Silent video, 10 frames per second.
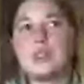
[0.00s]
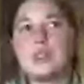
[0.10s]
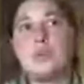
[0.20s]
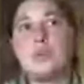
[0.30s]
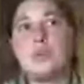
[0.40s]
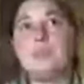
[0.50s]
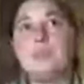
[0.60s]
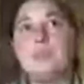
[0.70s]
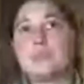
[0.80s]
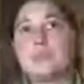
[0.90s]

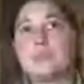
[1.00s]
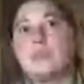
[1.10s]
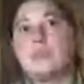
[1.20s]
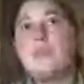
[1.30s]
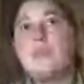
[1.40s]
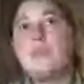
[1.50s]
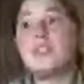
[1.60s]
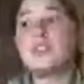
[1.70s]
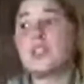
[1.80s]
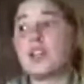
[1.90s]
start at the top. We have to
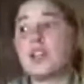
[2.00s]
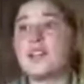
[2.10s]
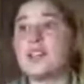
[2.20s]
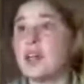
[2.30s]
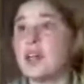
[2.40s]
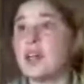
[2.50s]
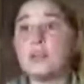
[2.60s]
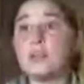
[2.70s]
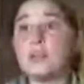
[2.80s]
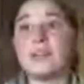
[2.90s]
start
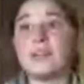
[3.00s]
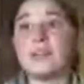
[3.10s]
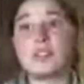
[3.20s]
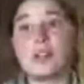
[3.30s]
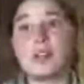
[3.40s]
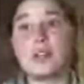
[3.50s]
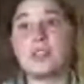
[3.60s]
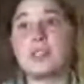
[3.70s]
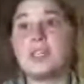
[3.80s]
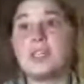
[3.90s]

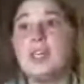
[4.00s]
at